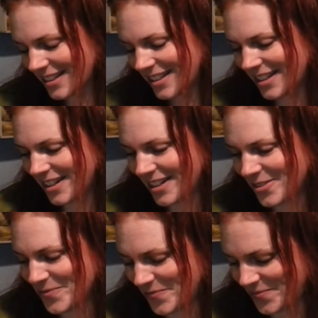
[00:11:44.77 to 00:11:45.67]

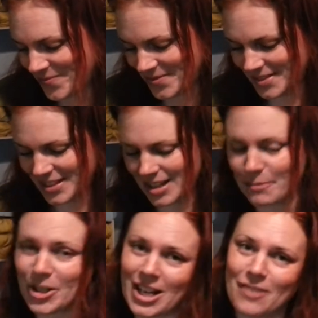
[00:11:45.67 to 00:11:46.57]

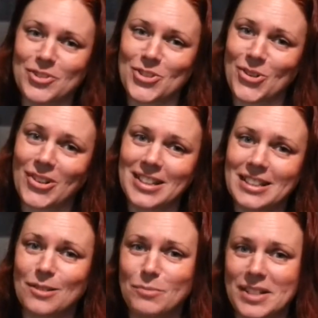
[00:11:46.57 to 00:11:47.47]
I'm gonna have to talk a
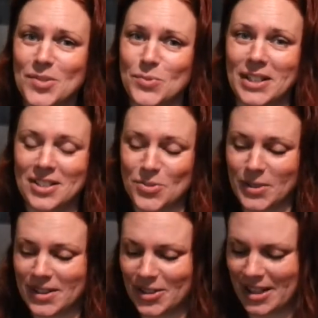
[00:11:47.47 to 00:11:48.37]
little bit Swedish
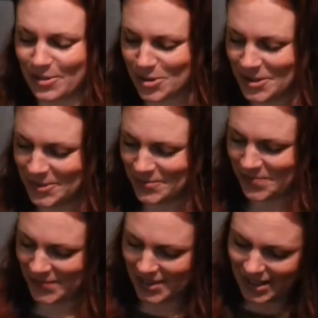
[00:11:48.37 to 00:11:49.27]
with her now.
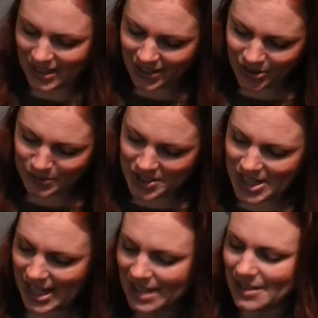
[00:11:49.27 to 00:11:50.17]
Kom där
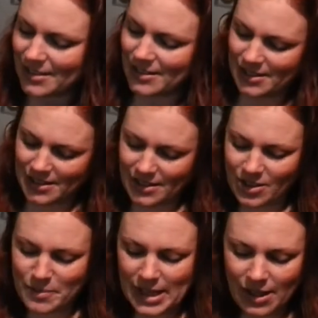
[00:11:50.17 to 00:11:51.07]
tjejen.
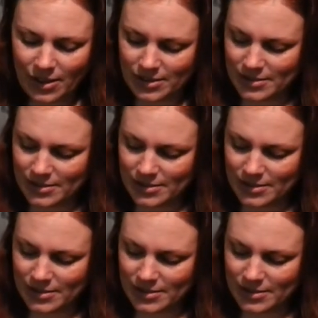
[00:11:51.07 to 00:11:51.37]
Kom här då.